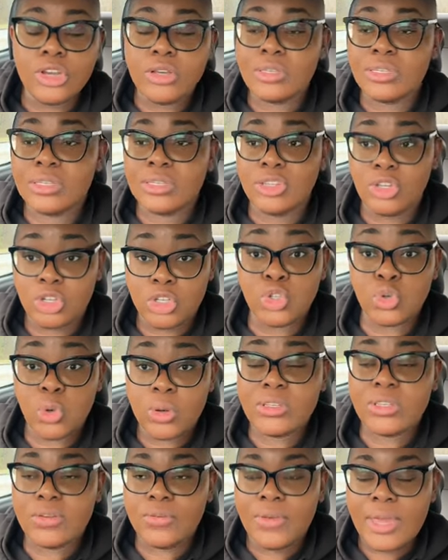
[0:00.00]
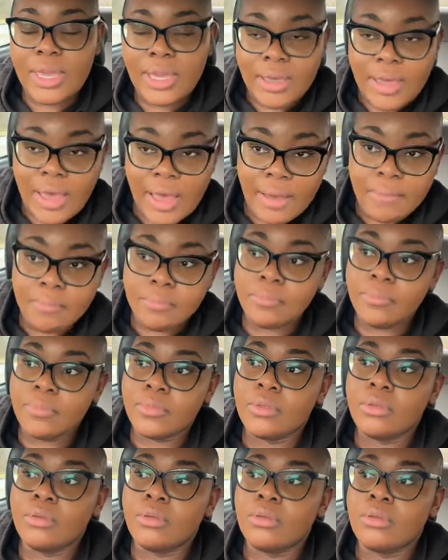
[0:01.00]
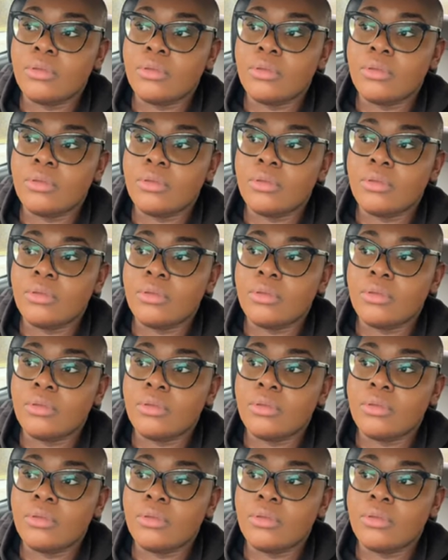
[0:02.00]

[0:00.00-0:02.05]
their, their source of income?